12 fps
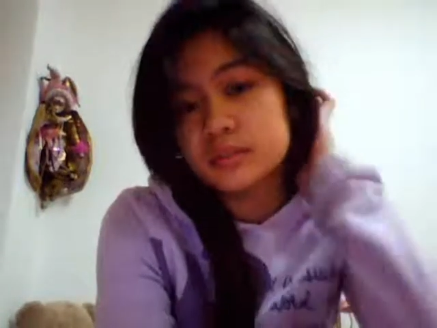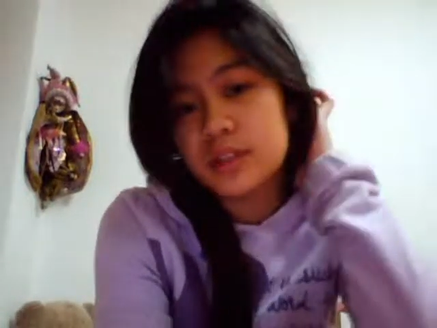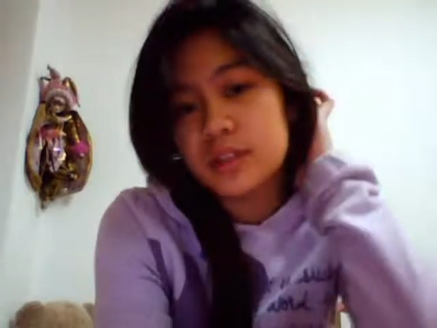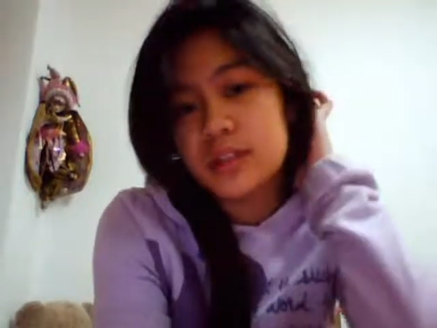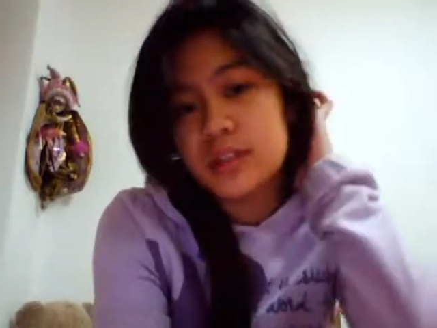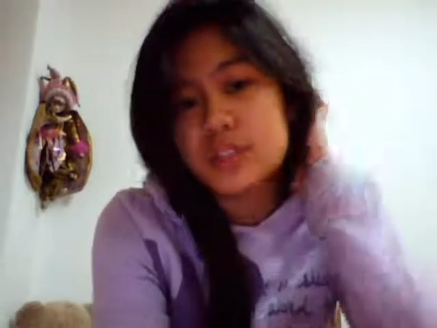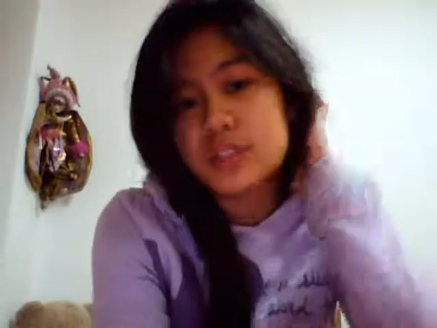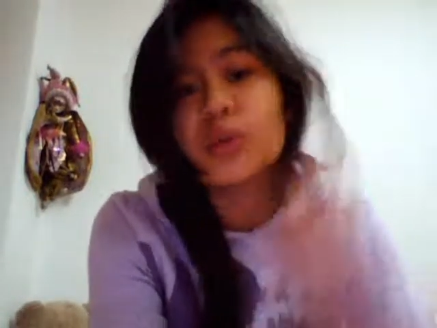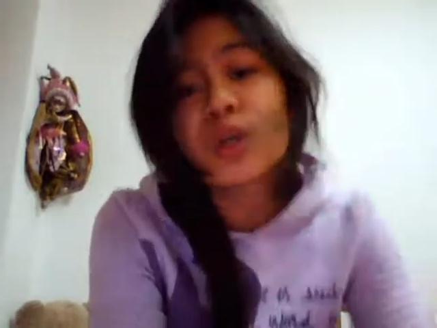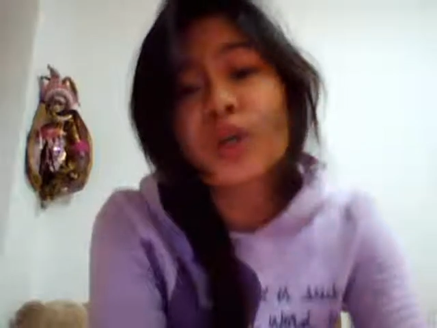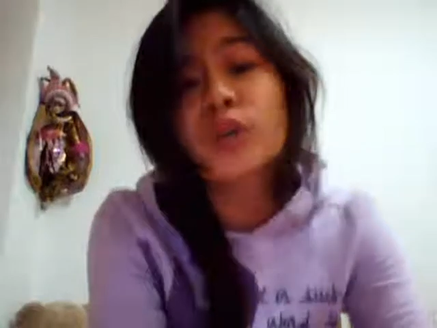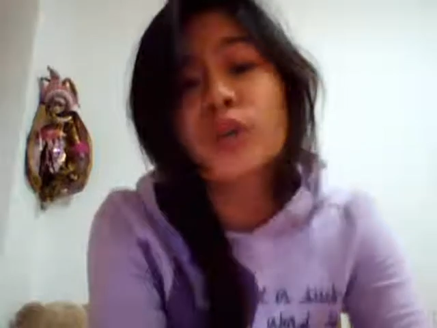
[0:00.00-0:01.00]
that's so
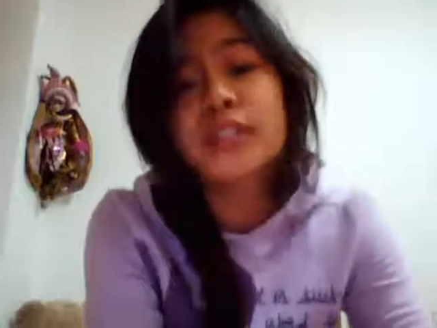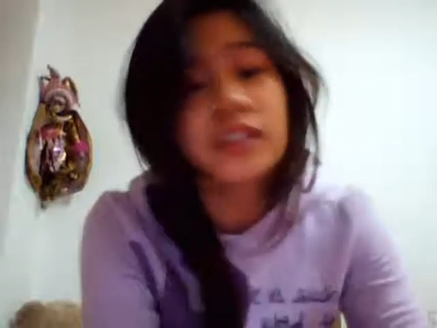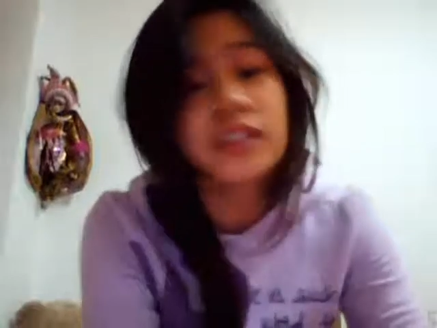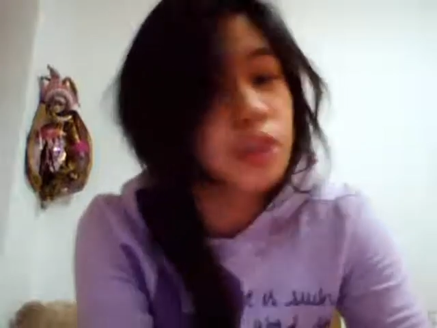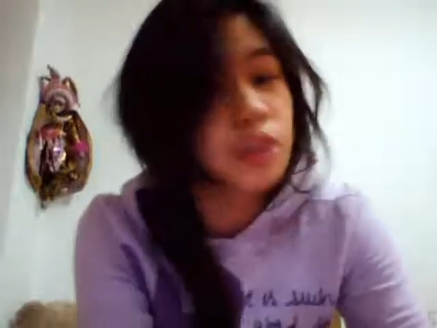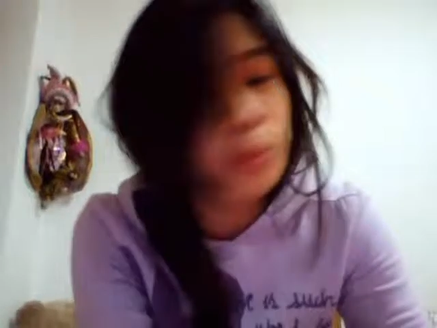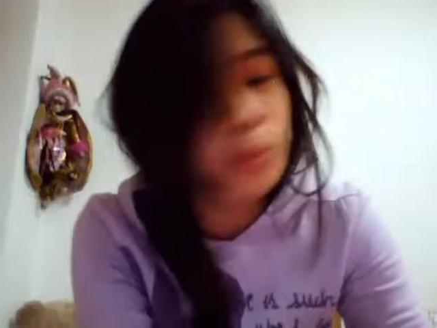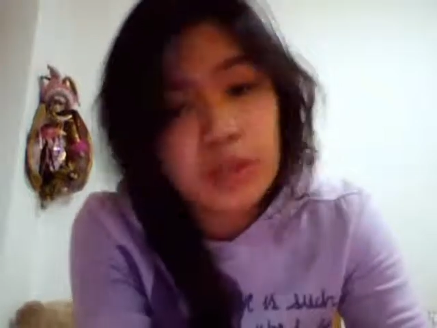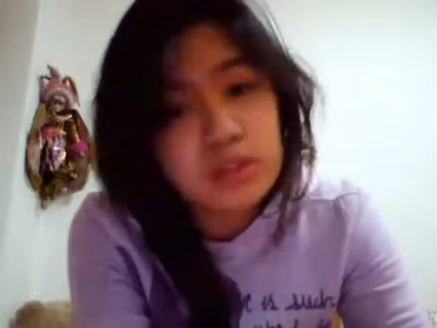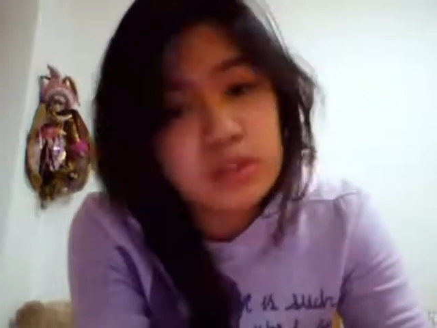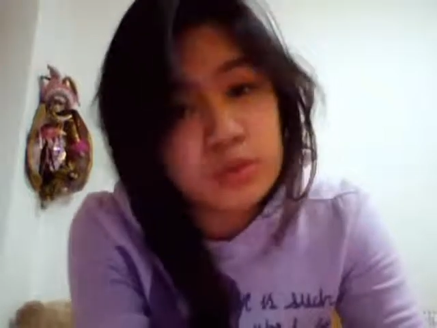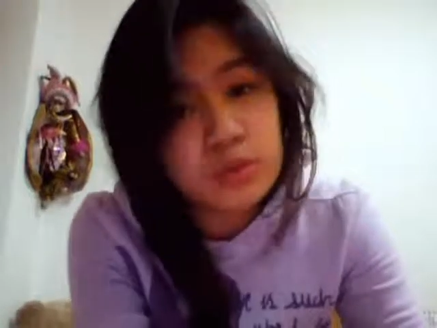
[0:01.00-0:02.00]
close and I don't know what
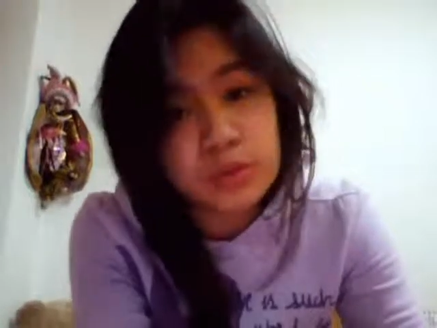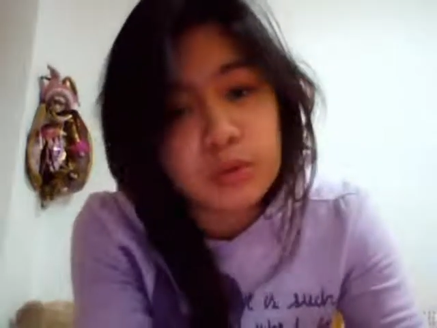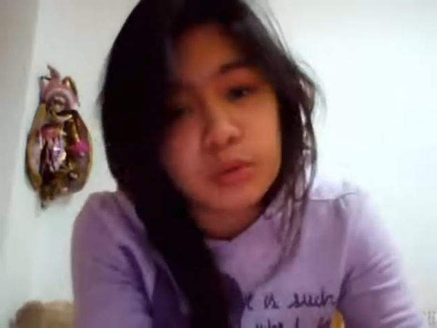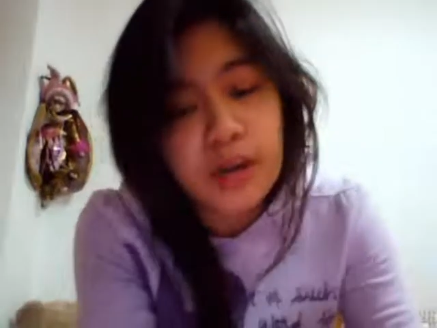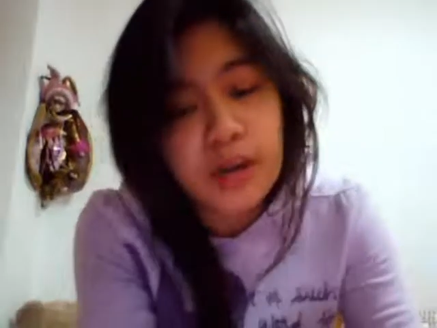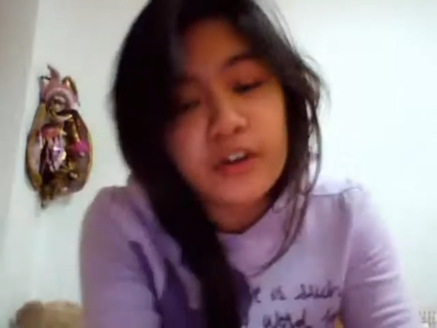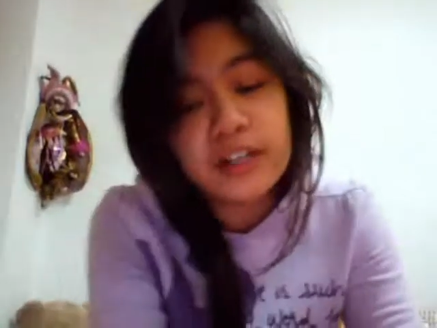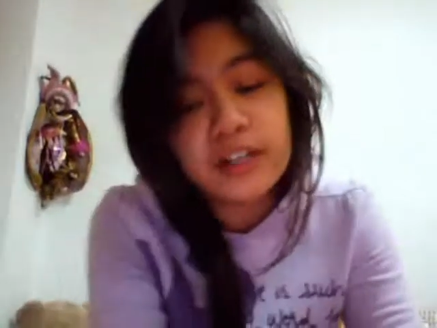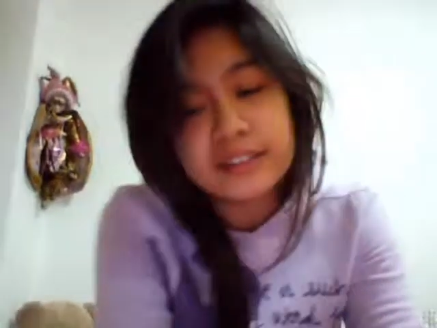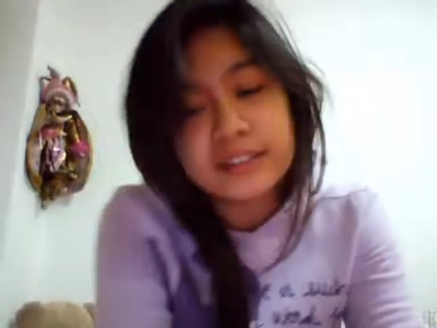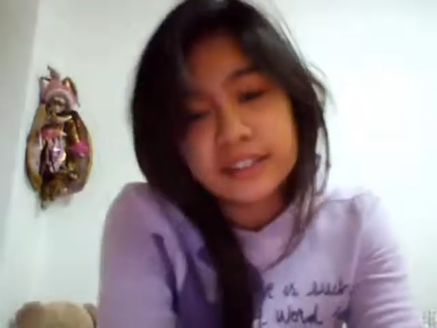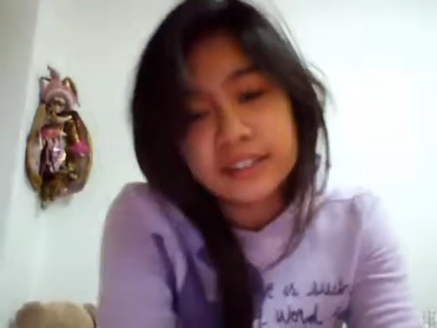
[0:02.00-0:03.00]
to do I really like
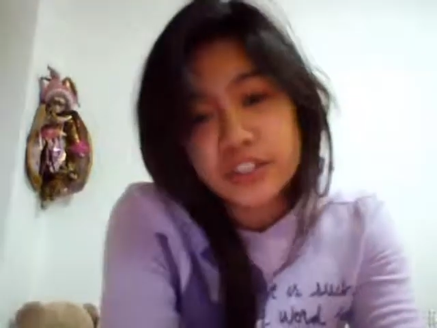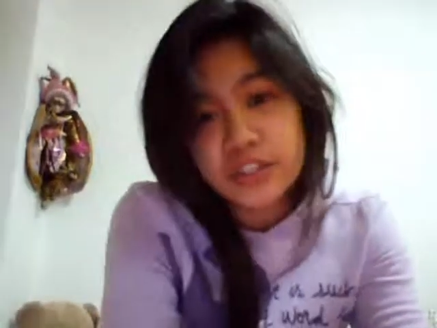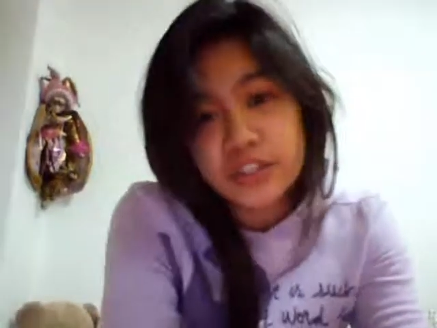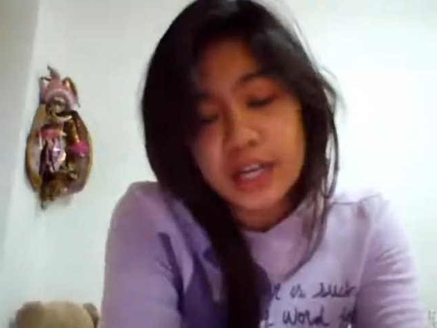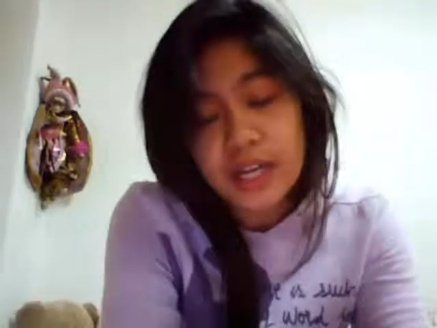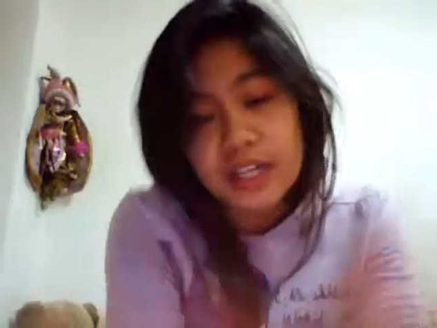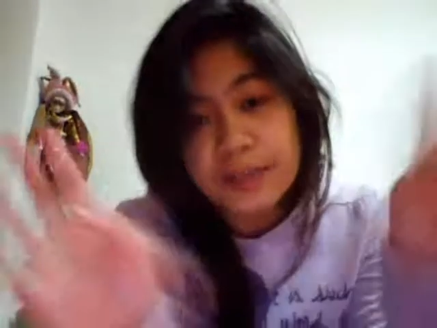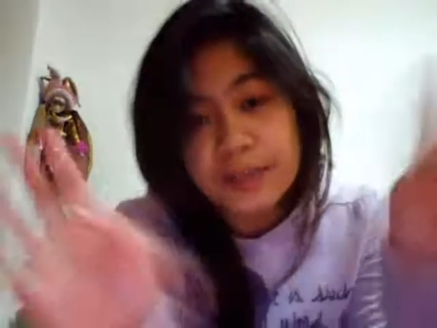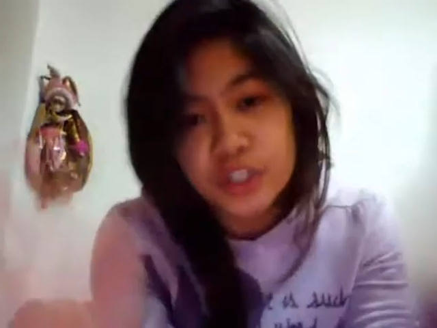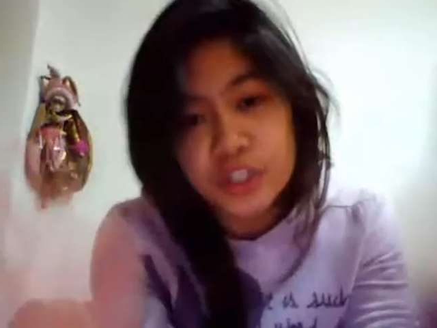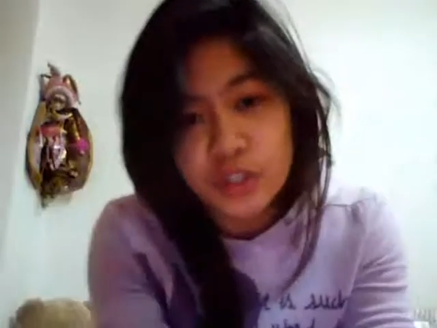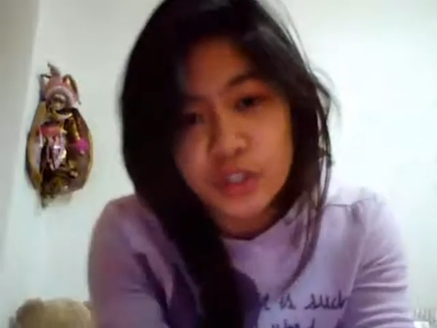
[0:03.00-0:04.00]
dentistry I, these are my
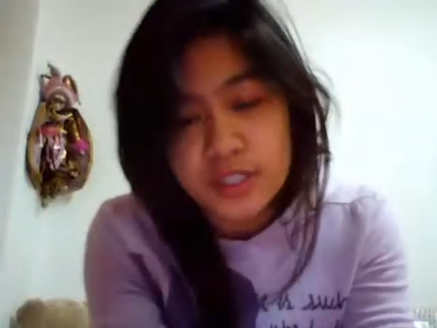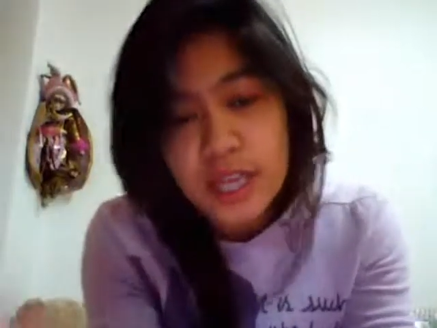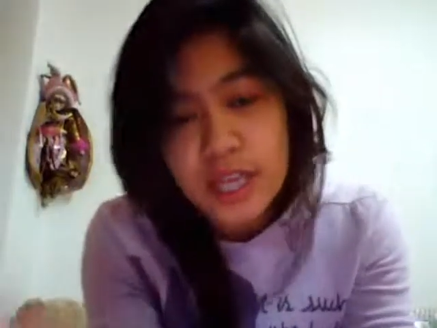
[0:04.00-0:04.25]
choices